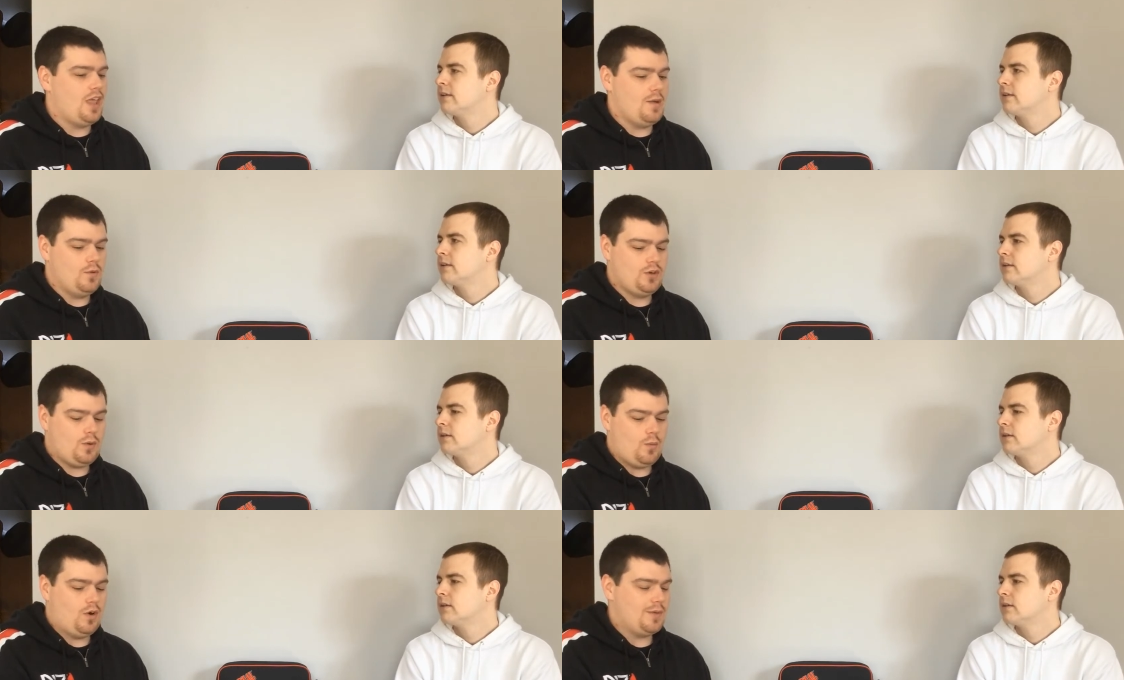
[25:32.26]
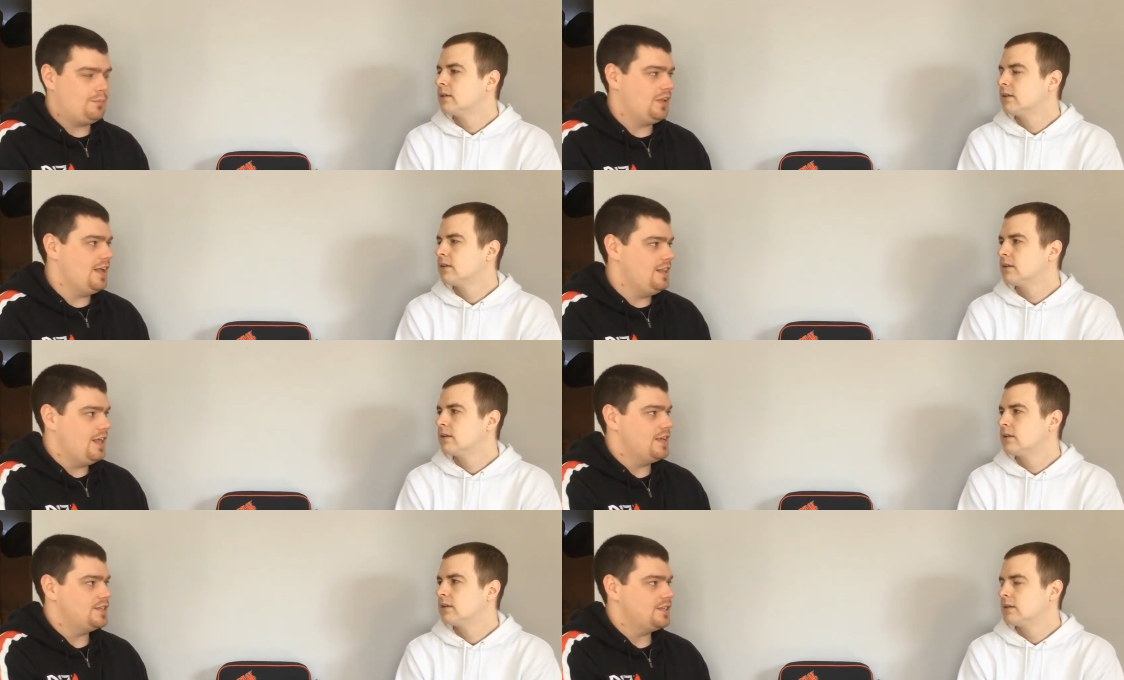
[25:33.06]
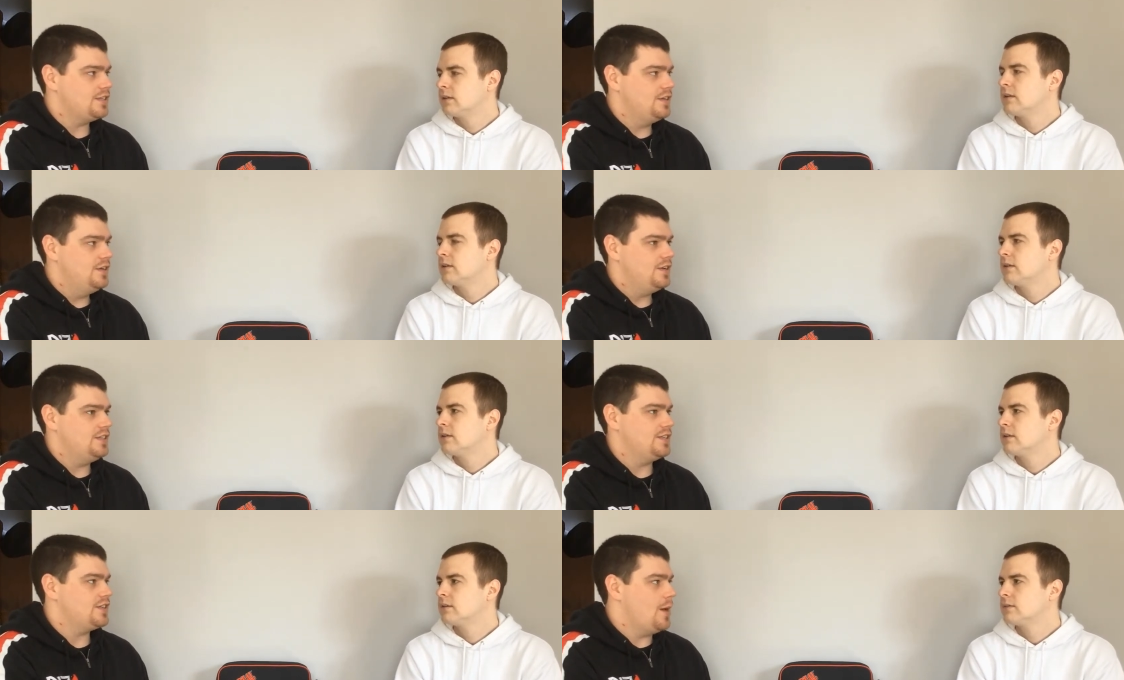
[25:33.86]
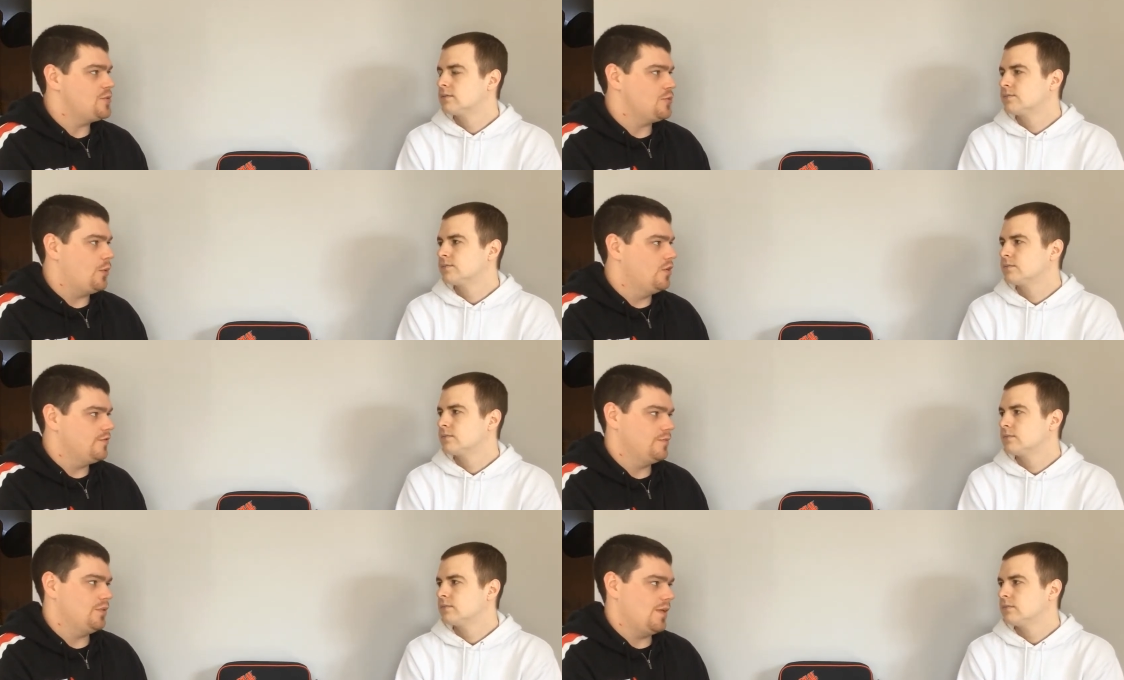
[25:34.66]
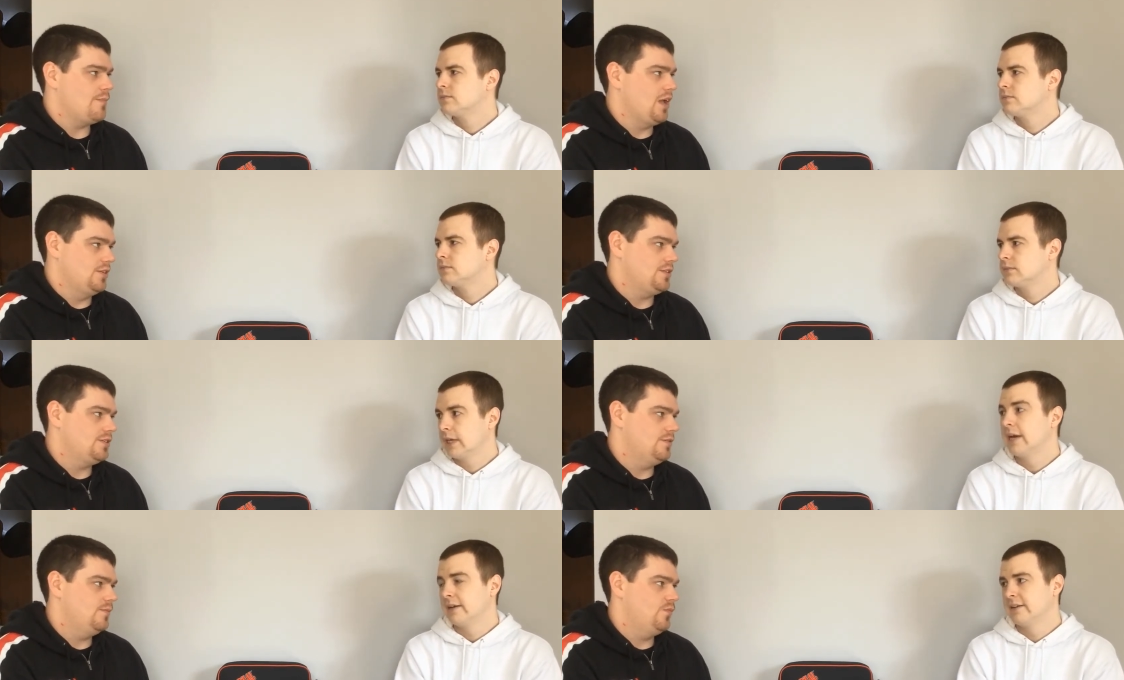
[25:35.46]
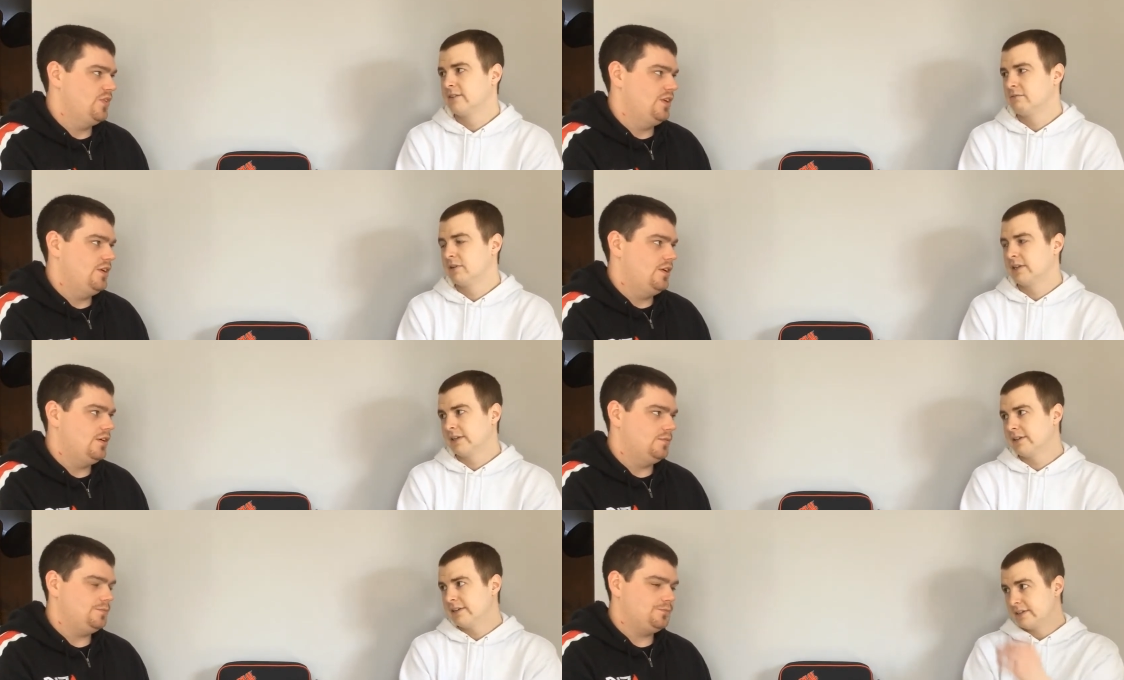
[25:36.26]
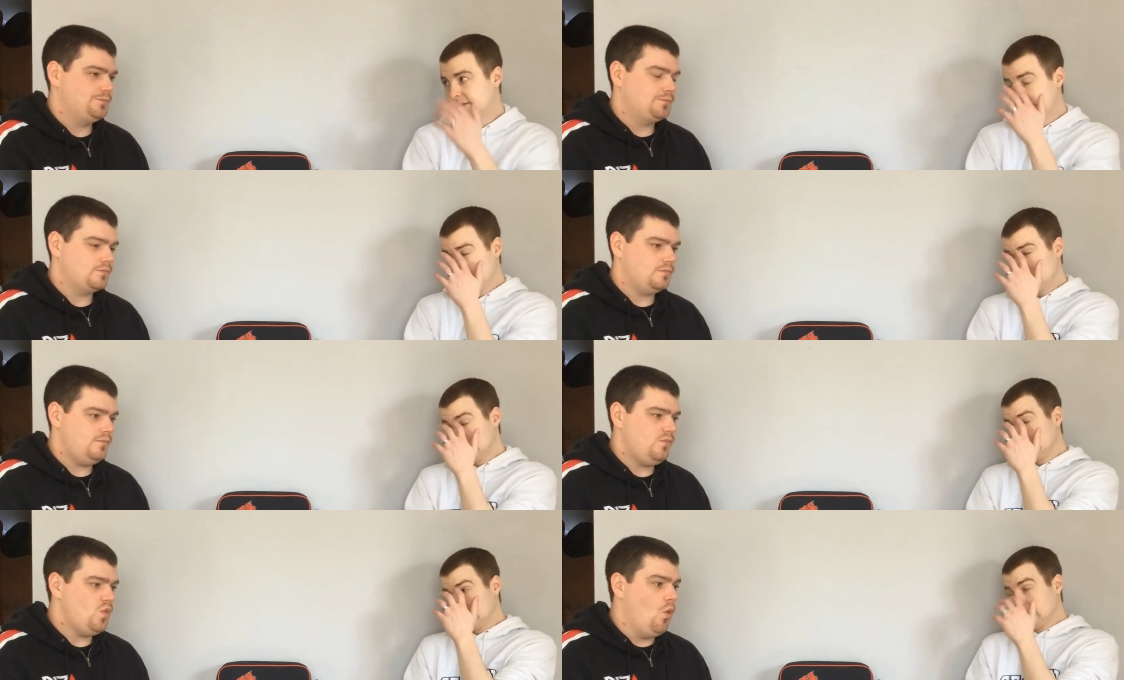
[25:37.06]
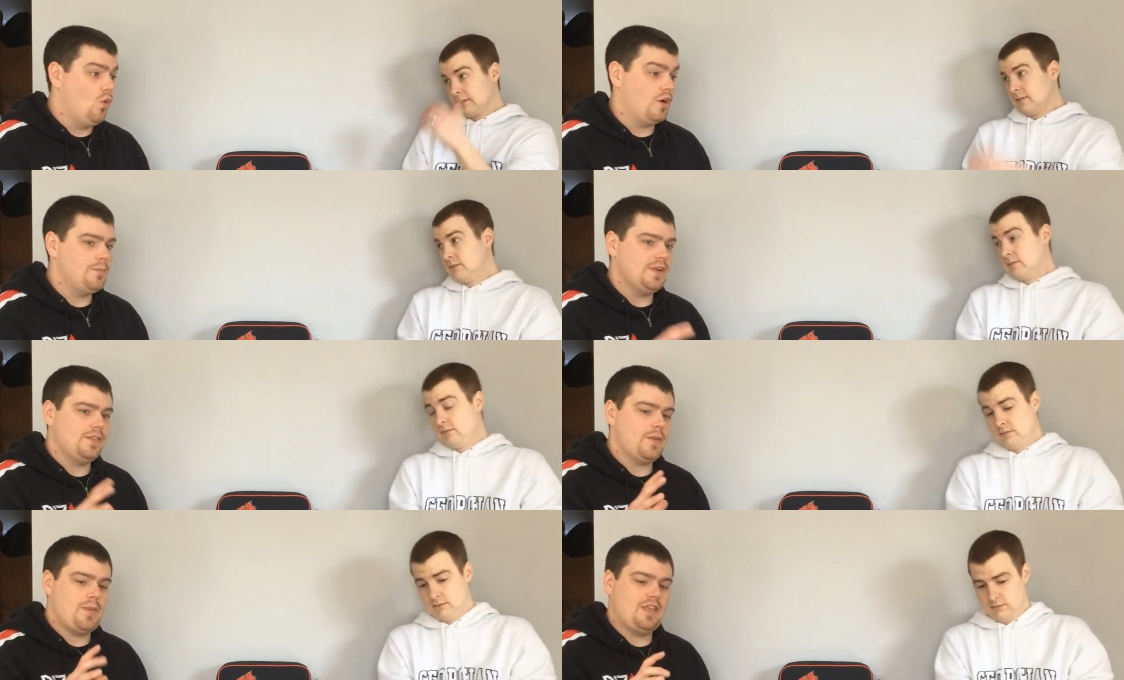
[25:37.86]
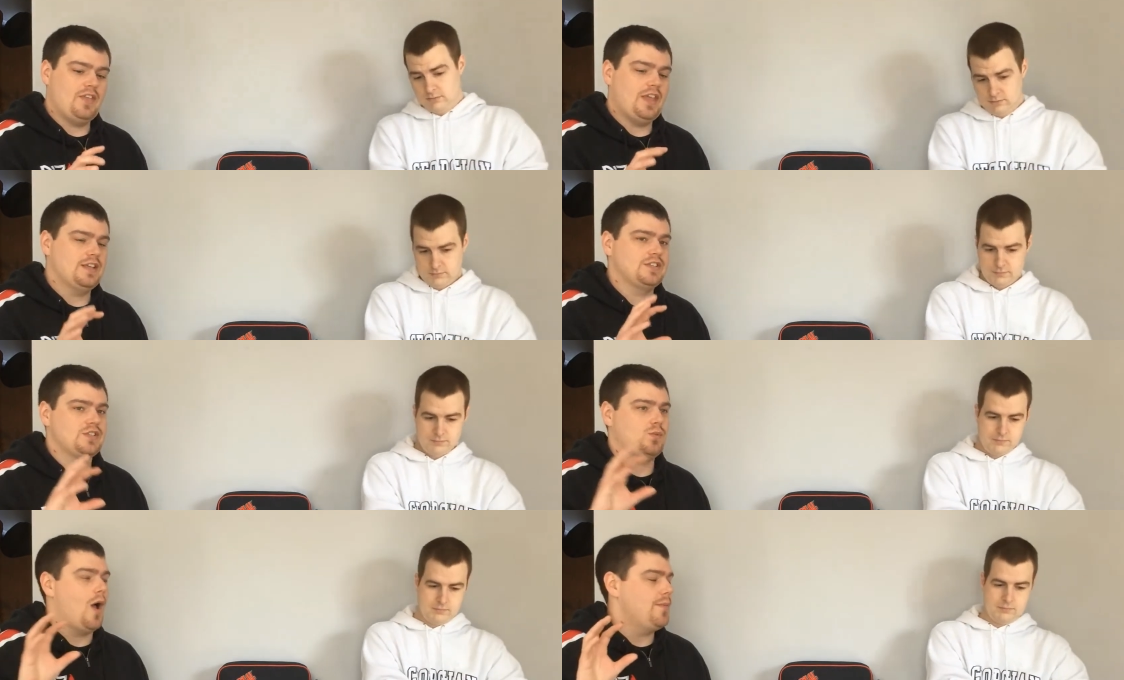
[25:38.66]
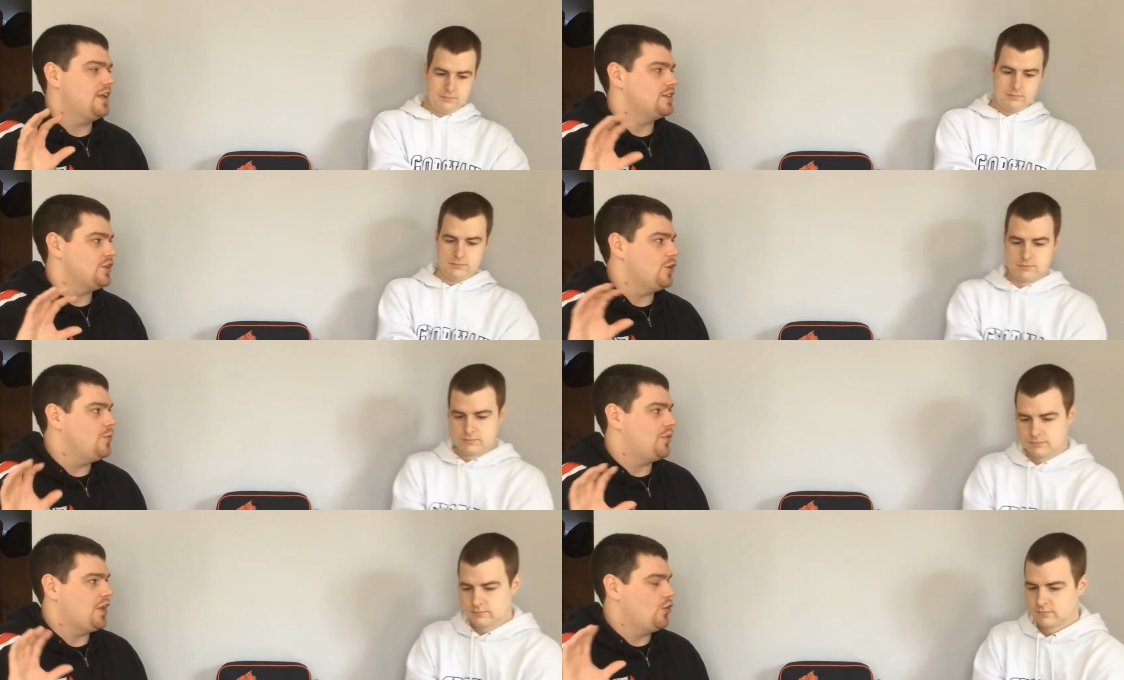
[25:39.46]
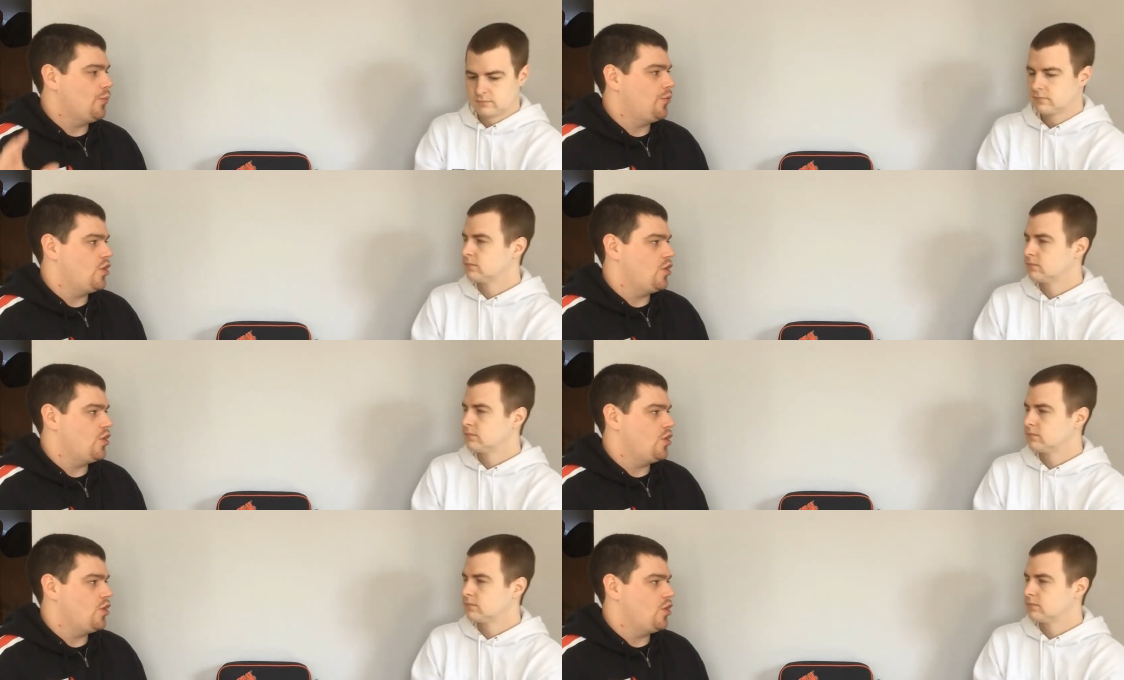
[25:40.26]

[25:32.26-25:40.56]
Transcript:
Speaker 1: it's like, okay, when do I want to play this? Because it stops your opponent from playing Yeah, it's really good. Or, but the big thing is swapping it so you